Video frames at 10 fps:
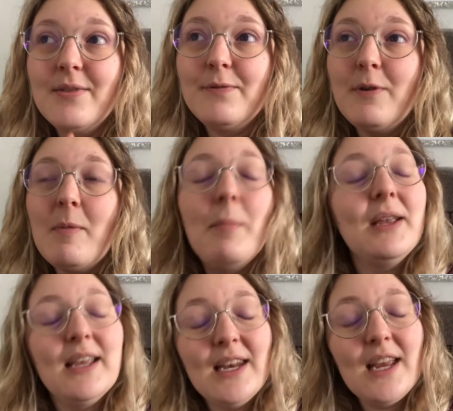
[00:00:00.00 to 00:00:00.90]
from the
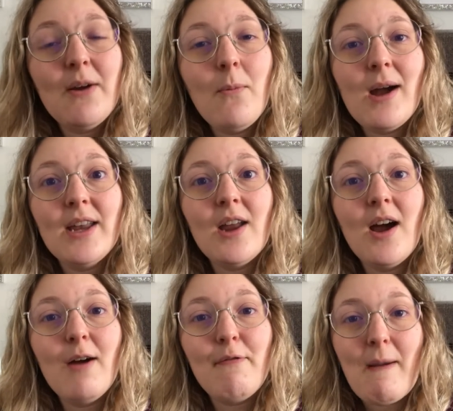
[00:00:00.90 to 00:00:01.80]
beginning when
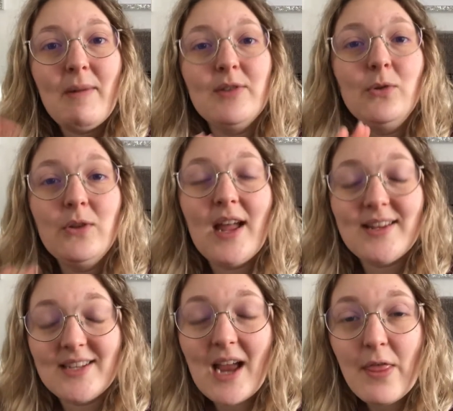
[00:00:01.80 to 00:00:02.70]
her family's all there
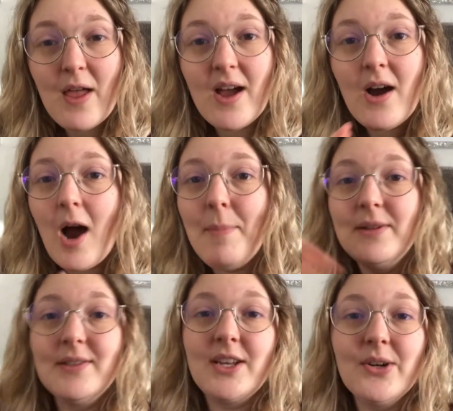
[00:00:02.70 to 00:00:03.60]
together up
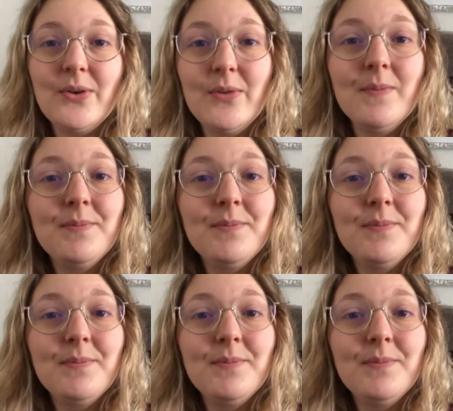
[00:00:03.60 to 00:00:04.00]
until